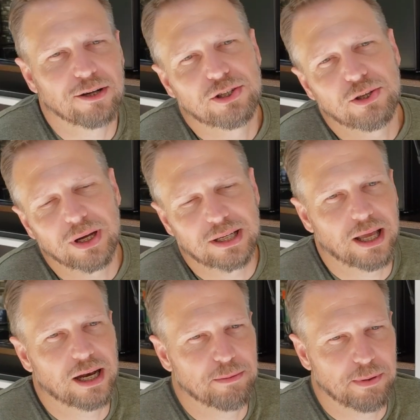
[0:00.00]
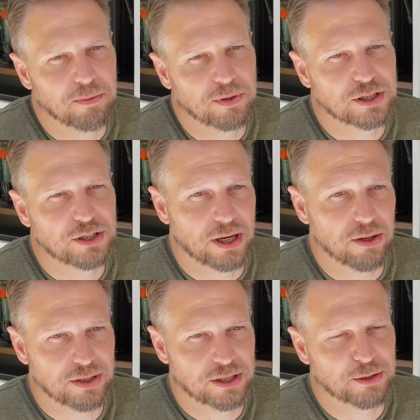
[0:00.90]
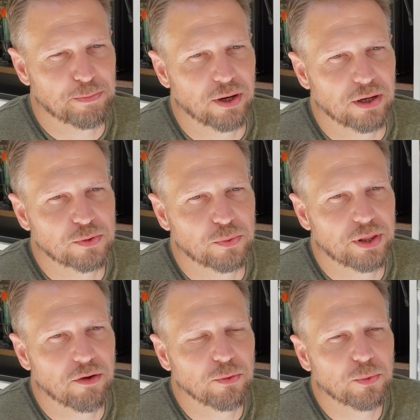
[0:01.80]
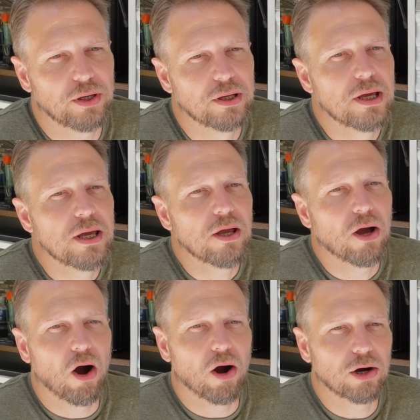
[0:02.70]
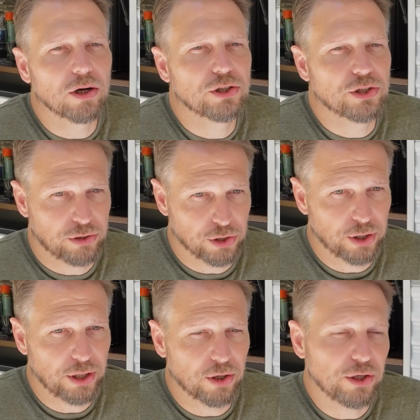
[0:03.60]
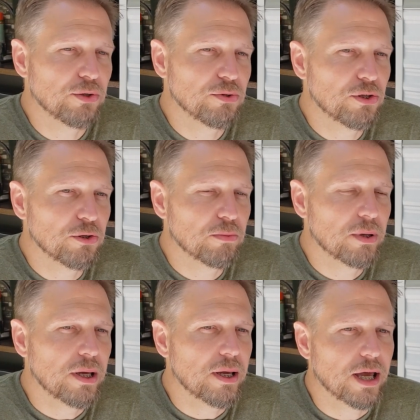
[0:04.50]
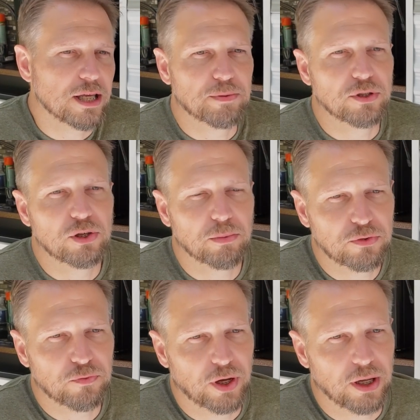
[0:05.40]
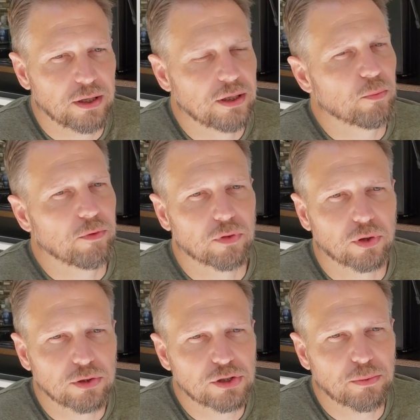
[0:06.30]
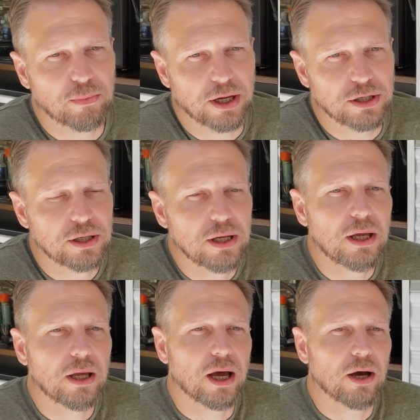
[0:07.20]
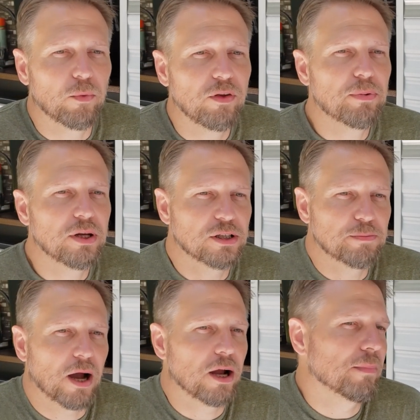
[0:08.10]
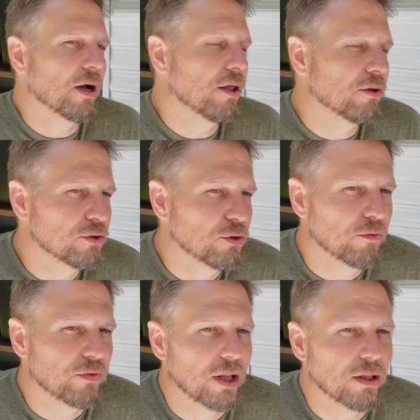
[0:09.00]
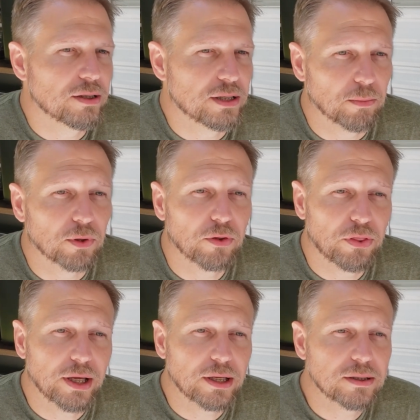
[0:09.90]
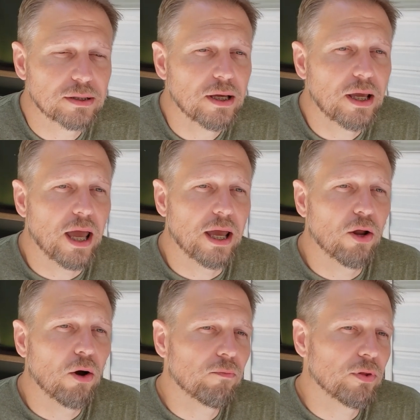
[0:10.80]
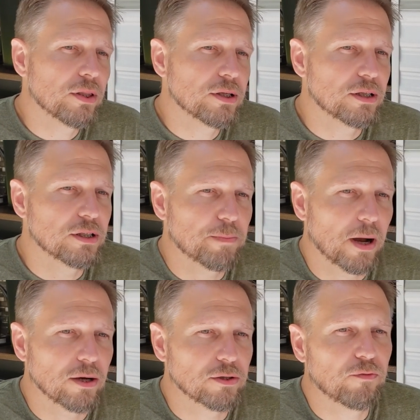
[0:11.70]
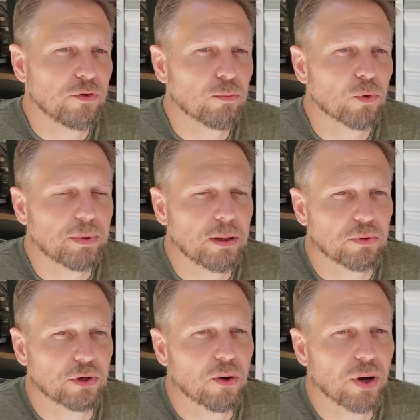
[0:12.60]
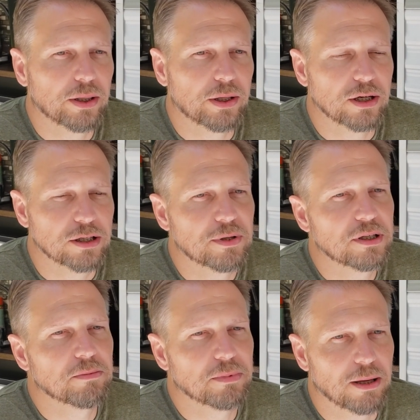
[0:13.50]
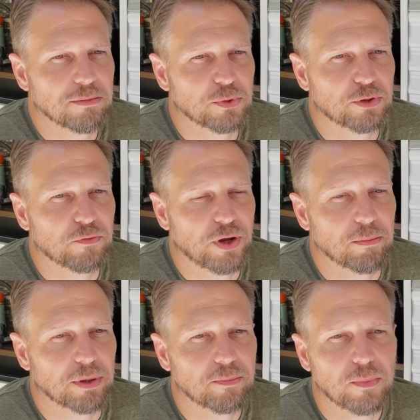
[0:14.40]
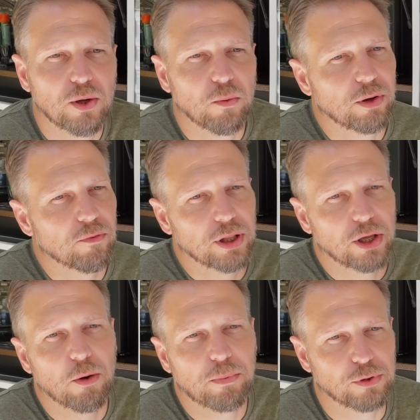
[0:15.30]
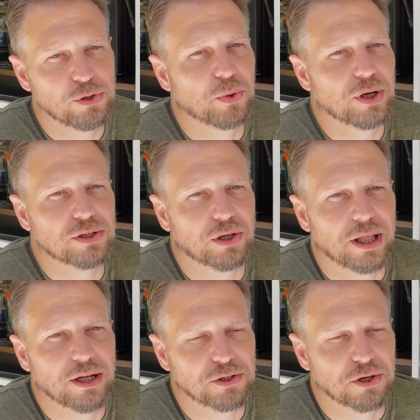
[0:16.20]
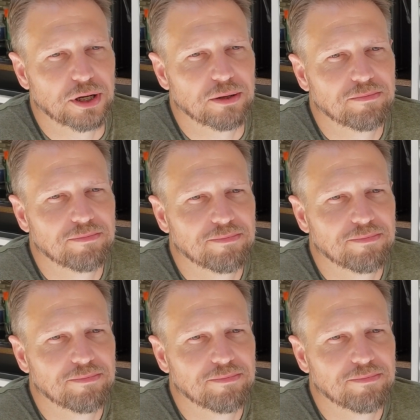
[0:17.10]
are so excited to be able to share this experience with everyone. Our journey on YouTube has been so much fun. We've learned so much. Uh, we've been inspired by others who have done similar things, and hopefully this inspires a few more people to go out there and spend some time with their family. We really hope you'll join us on that journey.